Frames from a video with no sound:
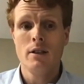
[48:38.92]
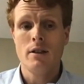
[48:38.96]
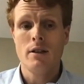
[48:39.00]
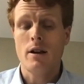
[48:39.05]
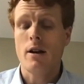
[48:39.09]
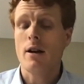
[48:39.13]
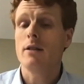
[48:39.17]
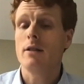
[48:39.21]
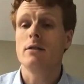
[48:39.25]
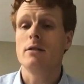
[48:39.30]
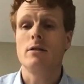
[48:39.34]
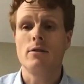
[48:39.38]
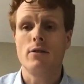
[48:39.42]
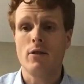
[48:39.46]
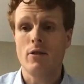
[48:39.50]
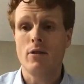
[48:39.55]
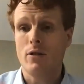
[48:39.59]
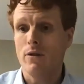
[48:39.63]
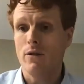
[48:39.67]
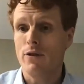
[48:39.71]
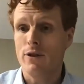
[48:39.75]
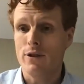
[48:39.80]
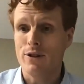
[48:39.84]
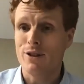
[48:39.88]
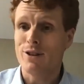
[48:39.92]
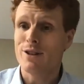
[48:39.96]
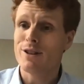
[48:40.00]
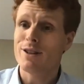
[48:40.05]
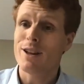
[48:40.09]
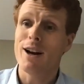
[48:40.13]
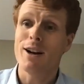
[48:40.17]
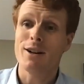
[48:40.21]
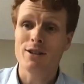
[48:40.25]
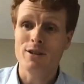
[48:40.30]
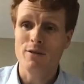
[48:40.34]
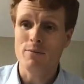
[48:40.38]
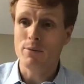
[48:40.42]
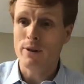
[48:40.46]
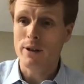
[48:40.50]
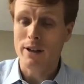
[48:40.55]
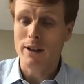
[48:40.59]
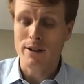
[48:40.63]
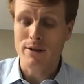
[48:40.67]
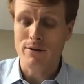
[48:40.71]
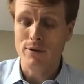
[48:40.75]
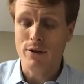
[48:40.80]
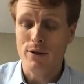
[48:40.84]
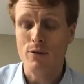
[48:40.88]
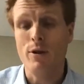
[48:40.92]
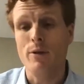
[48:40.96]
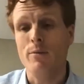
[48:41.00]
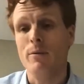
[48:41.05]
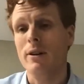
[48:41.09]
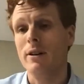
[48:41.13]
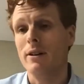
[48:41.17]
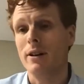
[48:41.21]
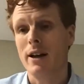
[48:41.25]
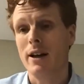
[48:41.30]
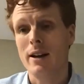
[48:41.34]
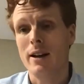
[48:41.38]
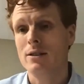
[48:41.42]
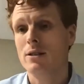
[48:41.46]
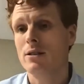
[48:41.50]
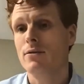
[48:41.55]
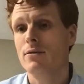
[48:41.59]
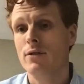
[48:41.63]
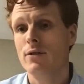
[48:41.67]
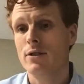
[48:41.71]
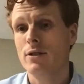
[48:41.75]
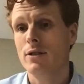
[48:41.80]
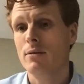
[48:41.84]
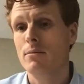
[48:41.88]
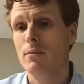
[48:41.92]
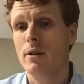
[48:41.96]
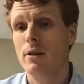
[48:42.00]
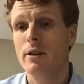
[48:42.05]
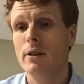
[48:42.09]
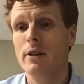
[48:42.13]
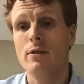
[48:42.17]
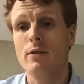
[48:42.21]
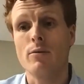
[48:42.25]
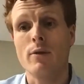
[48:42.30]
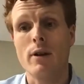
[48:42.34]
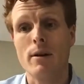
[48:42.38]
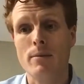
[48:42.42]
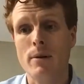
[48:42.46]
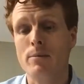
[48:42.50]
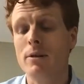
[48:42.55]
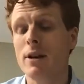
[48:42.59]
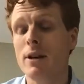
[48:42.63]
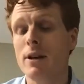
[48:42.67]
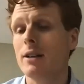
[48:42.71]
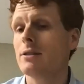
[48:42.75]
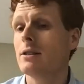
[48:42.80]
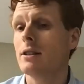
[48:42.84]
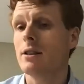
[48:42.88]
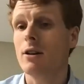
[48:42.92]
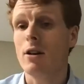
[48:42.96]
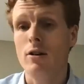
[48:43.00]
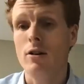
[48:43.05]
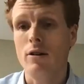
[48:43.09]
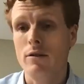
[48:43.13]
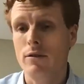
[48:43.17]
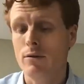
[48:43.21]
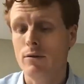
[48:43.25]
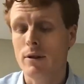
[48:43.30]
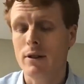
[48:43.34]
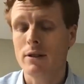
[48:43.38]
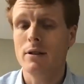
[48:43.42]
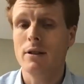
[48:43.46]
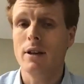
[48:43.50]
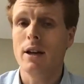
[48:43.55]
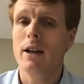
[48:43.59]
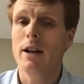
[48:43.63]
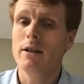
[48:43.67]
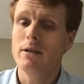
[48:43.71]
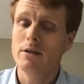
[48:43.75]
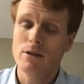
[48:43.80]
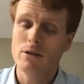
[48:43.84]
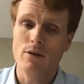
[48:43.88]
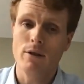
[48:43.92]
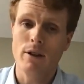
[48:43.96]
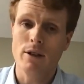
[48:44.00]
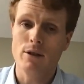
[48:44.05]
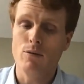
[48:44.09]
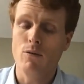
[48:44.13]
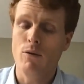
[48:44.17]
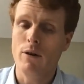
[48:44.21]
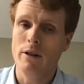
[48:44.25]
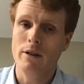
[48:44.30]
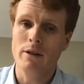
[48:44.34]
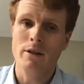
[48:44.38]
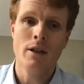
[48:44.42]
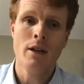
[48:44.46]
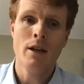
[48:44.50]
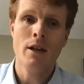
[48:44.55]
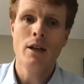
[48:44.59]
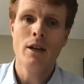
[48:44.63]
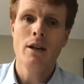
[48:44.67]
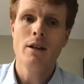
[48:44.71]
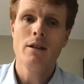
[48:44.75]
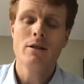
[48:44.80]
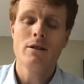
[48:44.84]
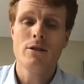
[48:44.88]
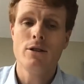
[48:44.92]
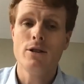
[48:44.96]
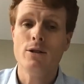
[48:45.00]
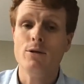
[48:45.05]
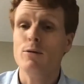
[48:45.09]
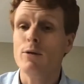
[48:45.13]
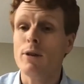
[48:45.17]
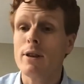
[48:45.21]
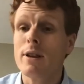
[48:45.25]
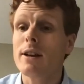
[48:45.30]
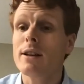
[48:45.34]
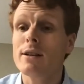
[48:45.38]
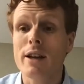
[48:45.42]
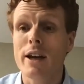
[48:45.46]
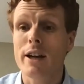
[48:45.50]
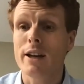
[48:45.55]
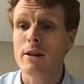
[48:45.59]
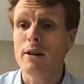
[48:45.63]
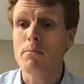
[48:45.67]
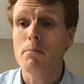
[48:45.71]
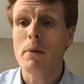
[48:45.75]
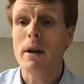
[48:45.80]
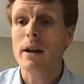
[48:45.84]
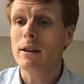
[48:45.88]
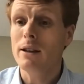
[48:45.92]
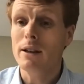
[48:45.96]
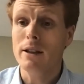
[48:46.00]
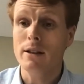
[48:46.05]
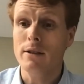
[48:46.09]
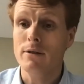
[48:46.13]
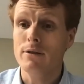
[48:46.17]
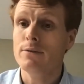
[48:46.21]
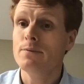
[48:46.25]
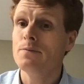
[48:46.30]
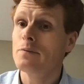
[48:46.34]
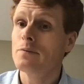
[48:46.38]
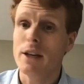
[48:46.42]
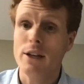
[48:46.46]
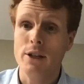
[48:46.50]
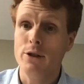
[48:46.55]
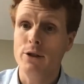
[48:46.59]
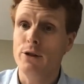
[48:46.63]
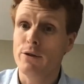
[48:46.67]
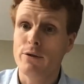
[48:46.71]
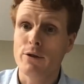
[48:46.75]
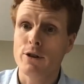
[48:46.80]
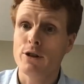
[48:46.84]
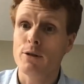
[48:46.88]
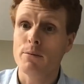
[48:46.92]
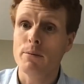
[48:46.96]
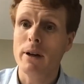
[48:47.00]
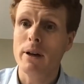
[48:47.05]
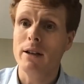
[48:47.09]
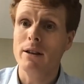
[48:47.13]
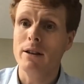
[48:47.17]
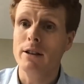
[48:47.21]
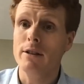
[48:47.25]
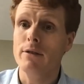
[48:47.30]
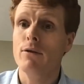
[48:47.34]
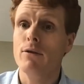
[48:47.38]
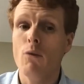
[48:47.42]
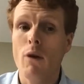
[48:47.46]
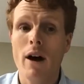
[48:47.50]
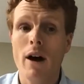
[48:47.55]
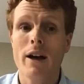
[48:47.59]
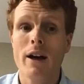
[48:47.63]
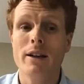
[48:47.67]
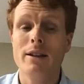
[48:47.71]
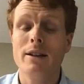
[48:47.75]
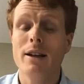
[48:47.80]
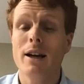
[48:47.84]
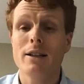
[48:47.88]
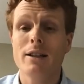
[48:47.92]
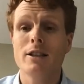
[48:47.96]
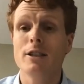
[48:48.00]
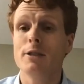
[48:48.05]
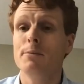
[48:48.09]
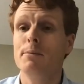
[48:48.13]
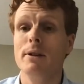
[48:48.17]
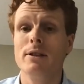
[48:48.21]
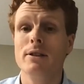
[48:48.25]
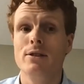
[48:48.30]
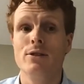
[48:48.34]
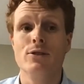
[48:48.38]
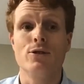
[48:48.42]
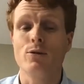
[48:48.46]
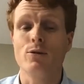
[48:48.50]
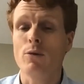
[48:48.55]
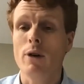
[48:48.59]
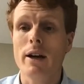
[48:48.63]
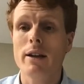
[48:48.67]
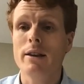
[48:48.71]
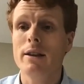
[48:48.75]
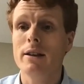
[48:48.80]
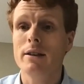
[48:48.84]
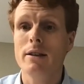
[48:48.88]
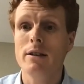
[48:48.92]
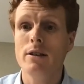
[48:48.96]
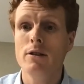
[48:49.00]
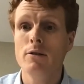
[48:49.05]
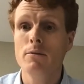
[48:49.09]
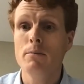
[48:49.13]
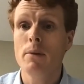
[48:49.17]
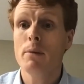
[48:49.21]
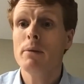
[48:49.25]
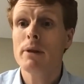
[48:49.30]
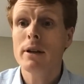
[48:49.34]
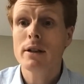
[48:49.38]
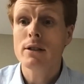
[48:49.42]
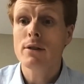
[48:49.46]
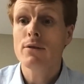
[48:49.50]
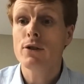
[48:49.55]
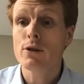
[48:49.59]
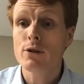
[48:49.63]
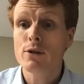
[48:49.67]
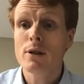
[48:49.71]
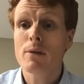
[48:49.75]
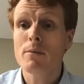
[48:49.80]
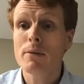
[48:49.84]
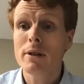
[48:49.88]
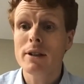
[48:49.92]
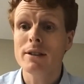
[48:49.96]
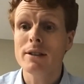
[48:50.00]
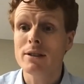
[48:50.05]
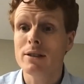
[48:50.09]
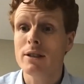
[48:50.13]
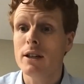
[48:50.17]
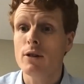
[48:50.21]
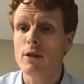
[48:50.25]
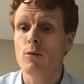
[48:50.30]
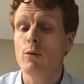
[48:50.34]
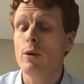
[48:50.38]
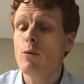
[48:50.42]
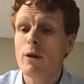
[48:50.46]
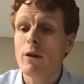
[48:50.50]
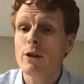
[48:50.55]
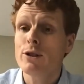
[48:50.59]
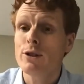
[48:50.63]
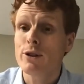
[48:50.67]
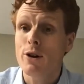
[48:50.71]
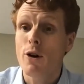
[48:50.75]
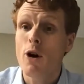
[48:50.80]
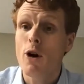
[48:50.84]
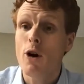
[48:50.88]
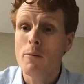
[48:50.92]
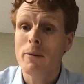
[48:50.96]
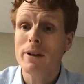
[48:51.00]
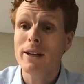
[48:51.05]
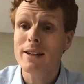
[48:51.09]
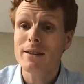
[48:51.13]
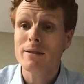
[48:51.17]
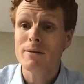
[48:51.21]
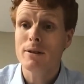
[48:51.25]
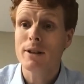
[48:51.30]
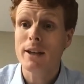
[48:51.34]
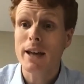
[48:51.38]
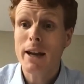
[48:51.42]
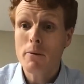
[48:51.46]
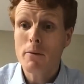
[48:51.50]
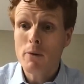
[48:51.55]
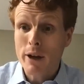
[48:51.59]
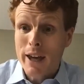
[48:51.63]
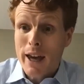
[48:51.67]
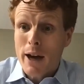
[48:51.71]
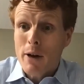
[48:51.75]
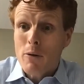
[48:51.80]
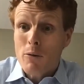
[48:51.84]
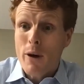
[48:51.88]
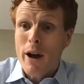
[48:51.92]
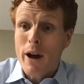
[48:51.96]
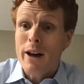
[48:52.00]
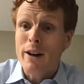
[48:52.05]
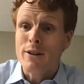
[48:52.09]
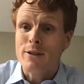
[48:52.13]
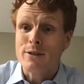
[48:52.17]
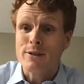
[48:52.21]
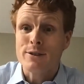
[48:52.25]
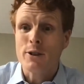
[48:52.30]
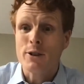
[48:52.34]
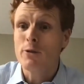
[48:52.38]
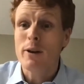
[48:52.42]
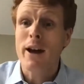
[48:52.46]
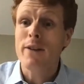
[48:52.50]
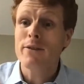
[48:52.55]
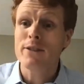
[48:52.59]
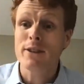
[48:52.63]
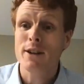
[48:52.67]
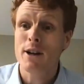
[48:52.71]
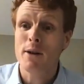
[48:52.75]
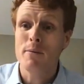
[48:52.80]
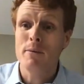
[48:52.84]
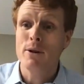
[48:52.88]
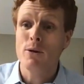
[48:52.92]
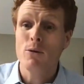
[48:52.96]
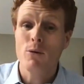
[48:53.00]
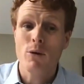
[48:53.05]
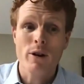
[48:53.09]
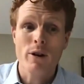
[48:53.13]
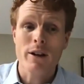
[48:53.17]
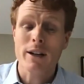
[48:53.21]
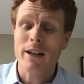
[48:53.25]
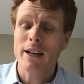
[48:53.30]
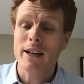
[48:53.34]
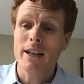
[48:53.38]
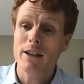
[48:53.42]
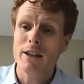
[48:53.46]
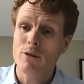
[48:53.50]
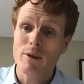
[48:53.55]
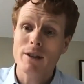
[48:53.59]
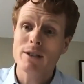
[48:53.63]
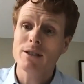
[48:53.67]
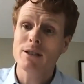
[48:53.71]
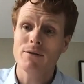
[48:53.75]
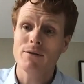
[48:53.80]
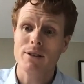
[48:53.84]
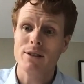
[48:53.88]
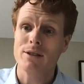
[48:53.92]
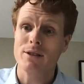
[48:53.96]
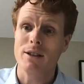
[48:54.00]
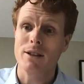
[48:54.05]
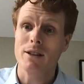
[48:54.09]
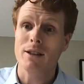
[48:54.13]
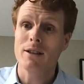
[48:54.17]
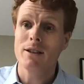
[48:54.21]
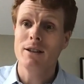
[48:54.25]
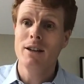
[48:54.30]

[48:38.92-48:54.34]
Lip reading: has sufficient stocks of protective equipment, has sufficient ability to ramp up testing, all of the rest of that. So that's one. Two, things like paid leave and universal paid leave. Why? Not just because it's the right thing to do, but because if somebody is sick, we want you to go home and get well. Don't have to come into work and get the rest of us sick.